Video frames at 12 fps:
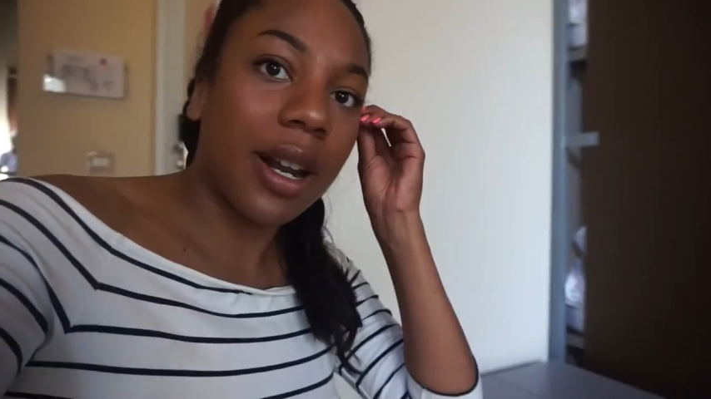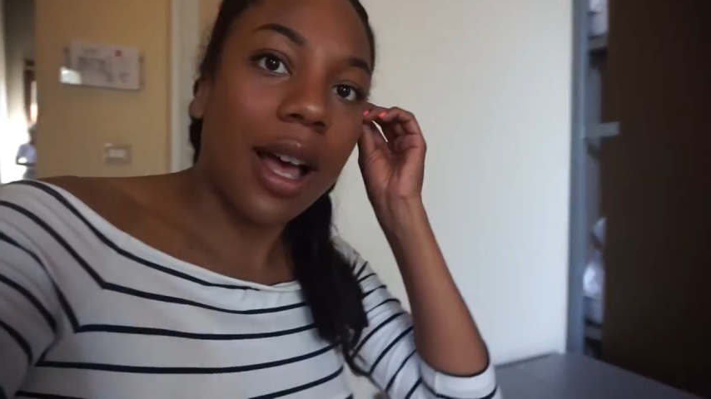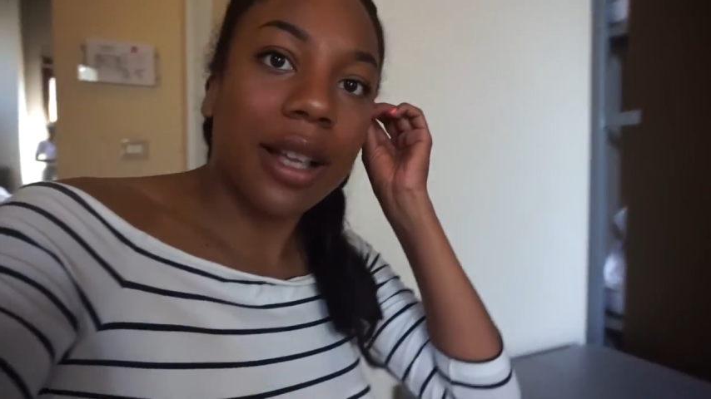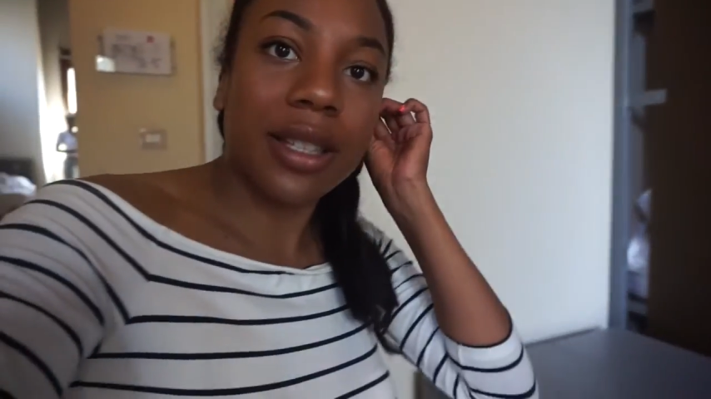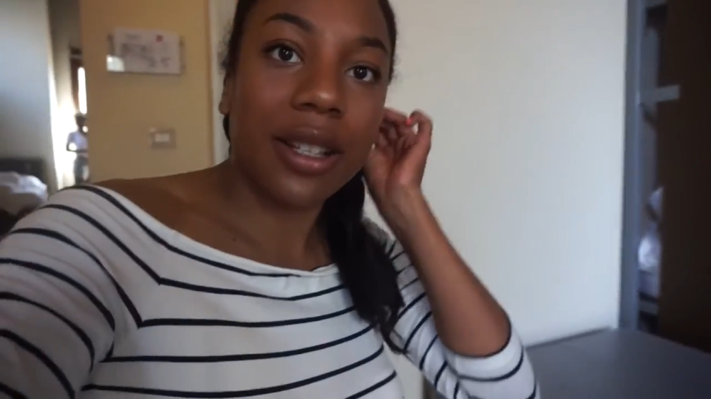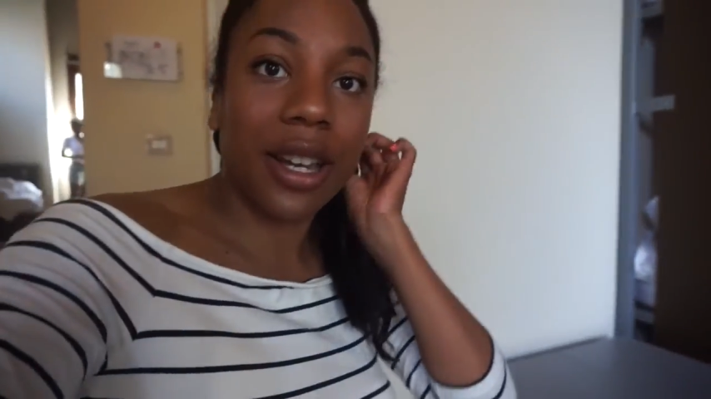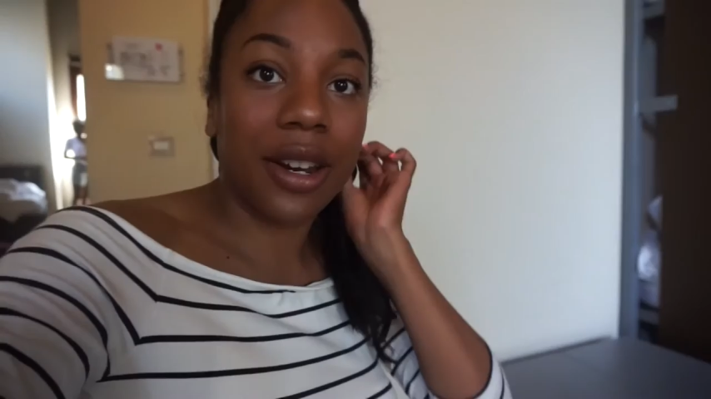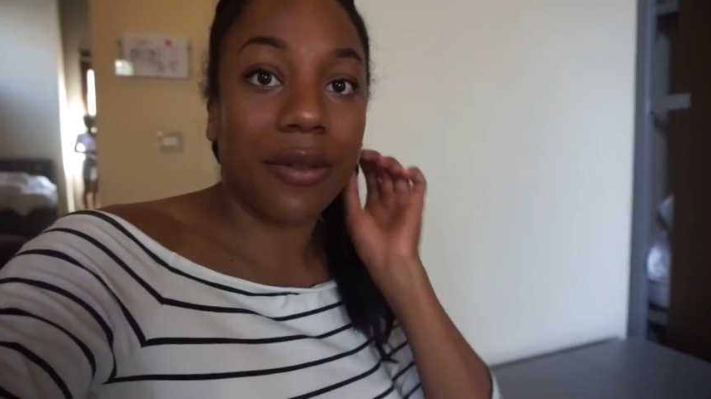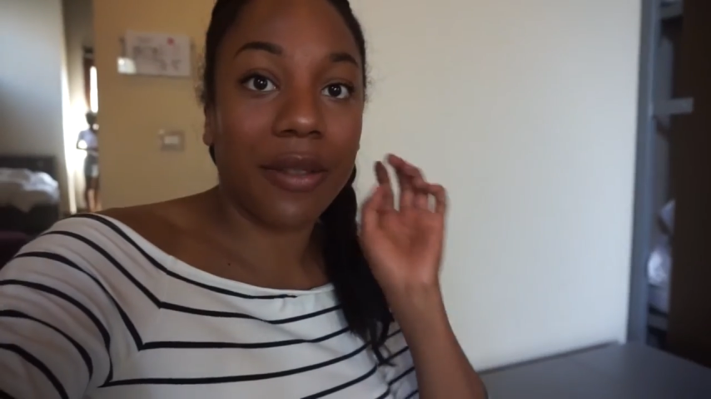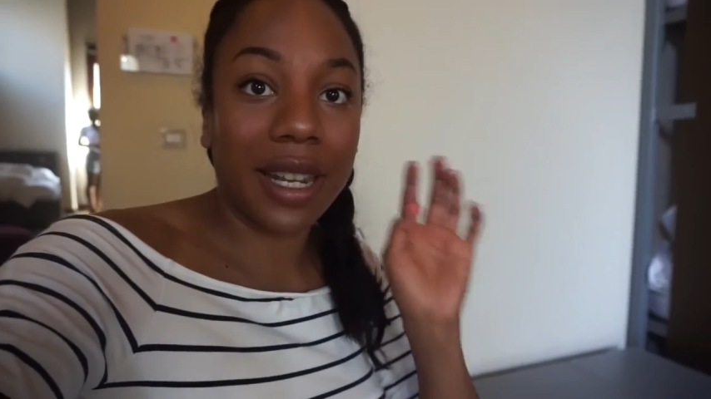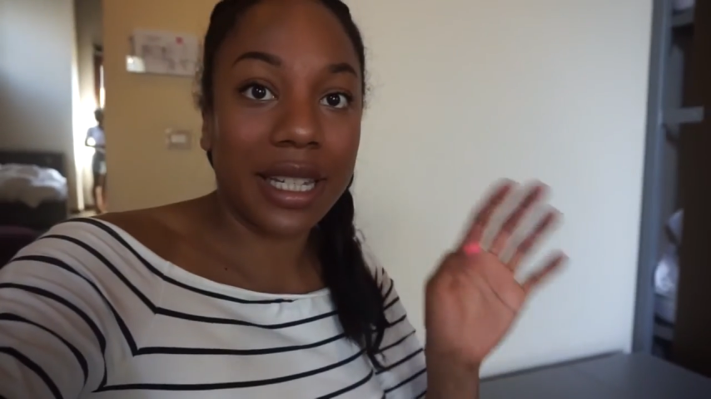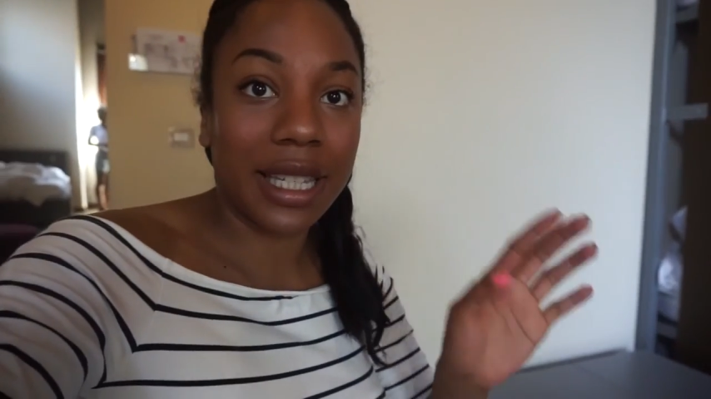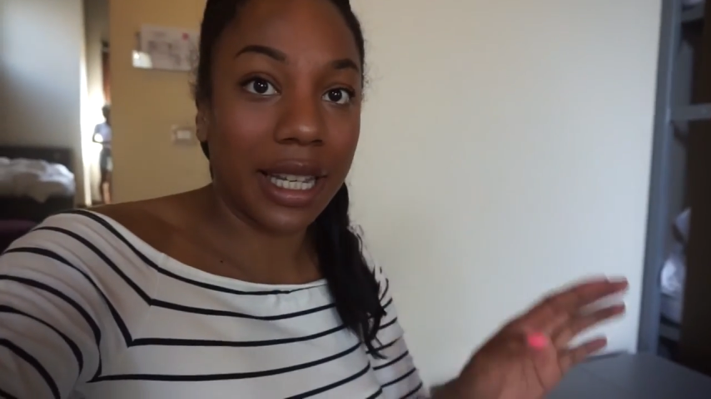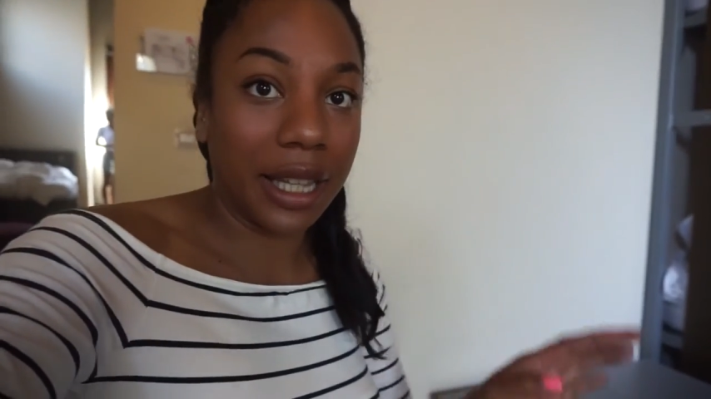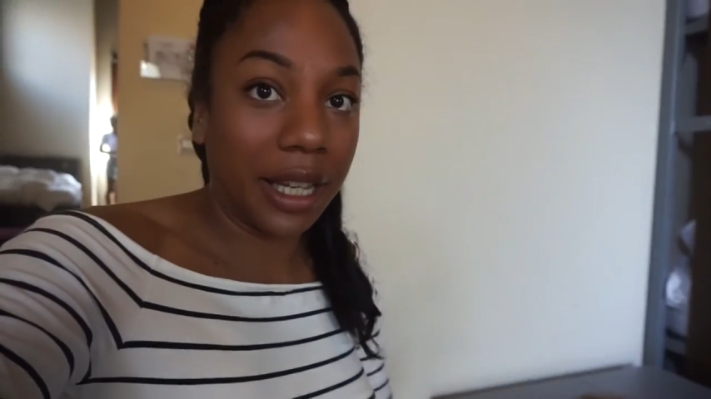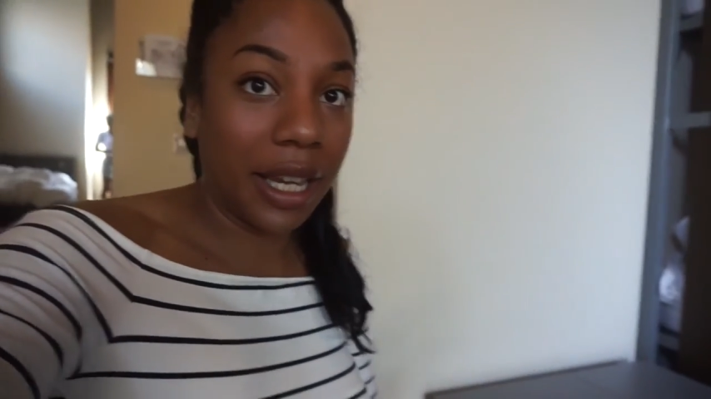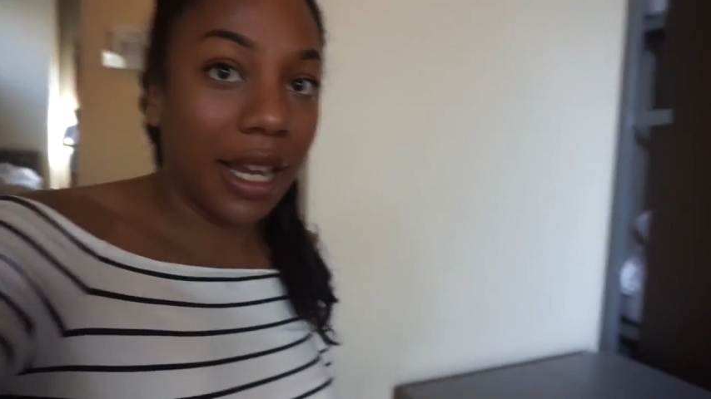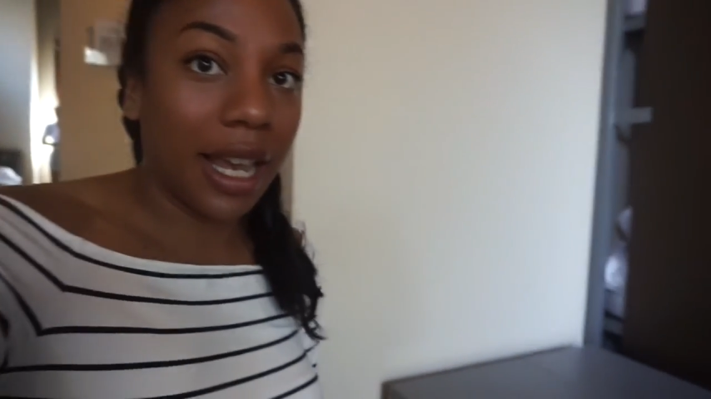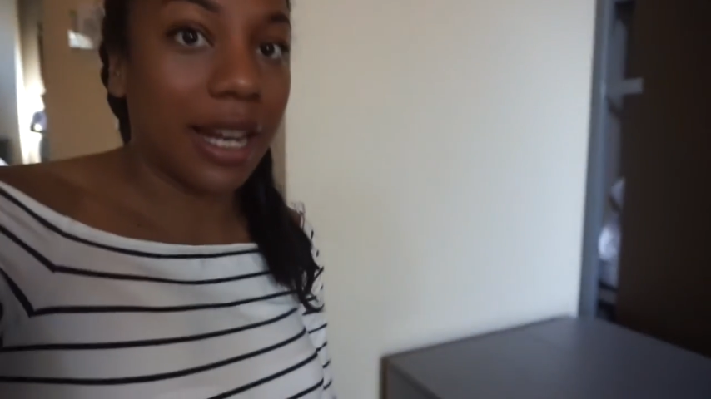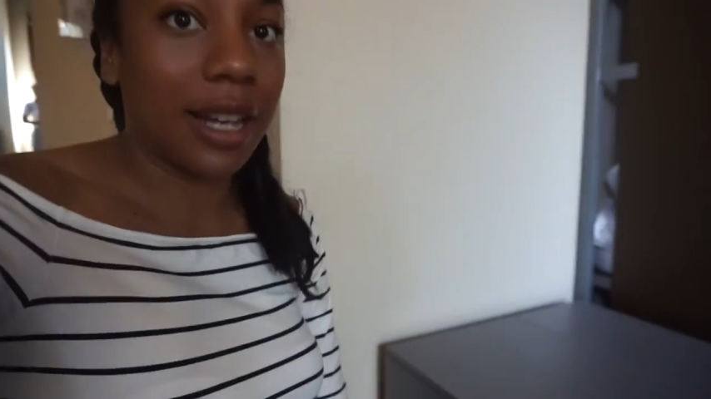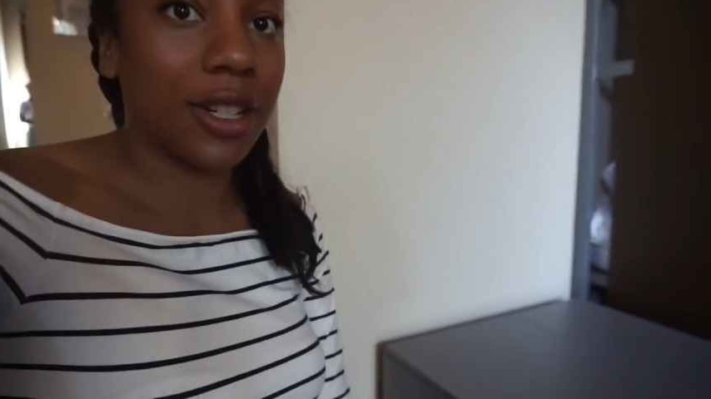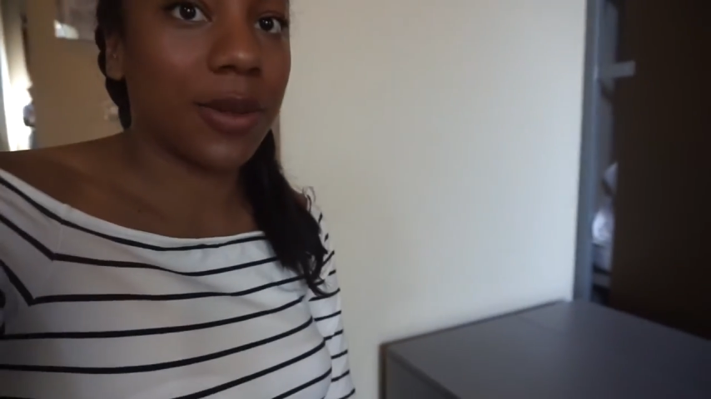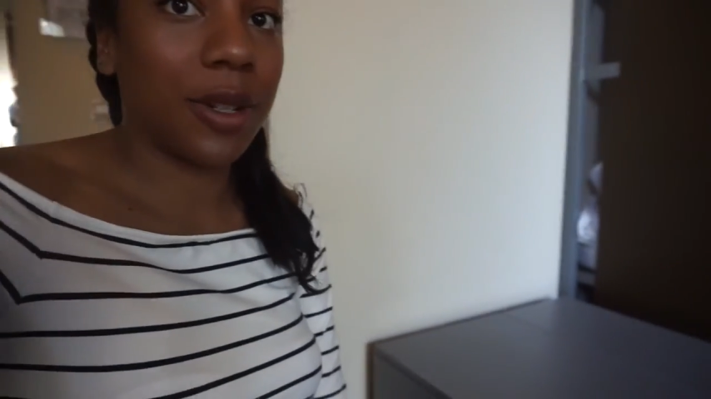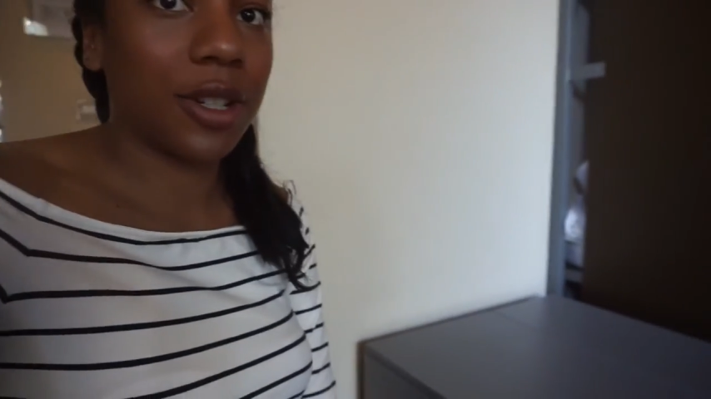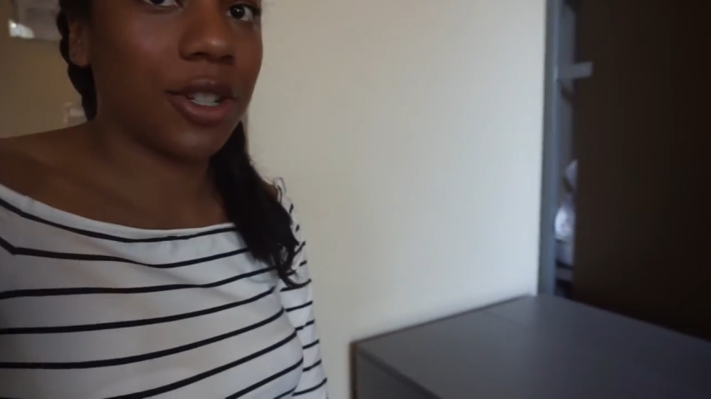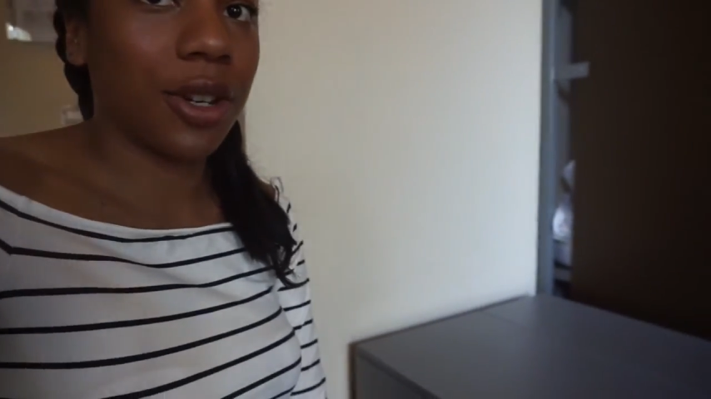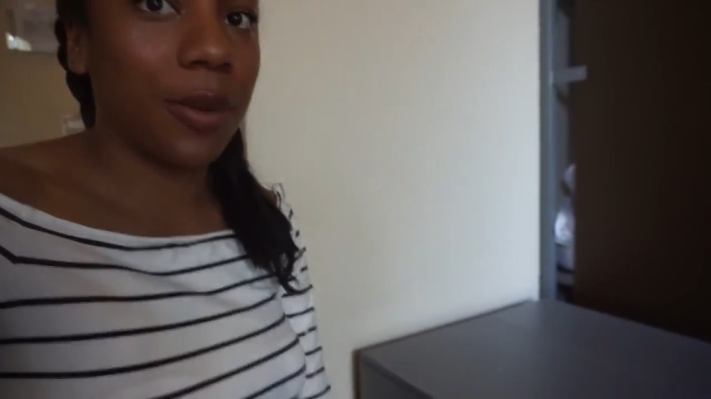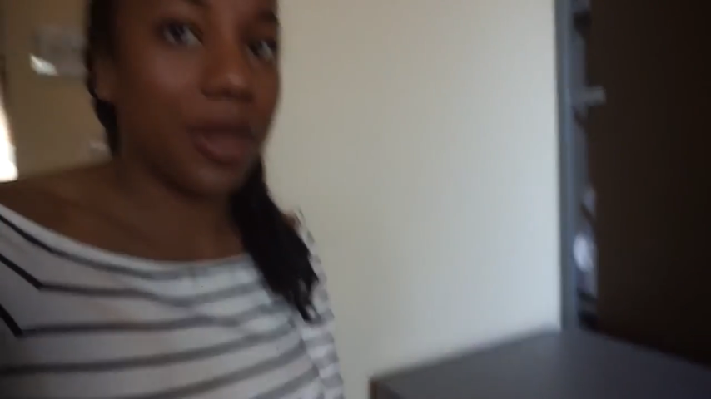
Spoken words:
at a hostel here in Venice, Italy, and I just want to show you